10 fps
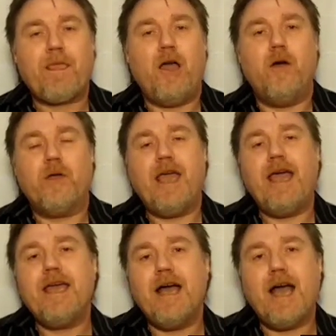
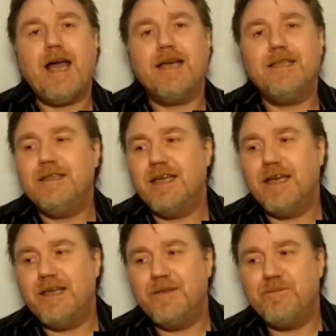Okay, and
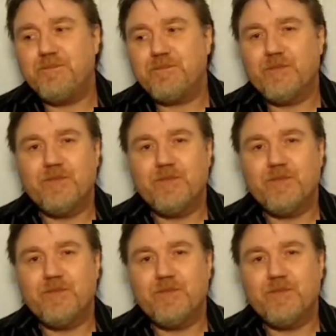um,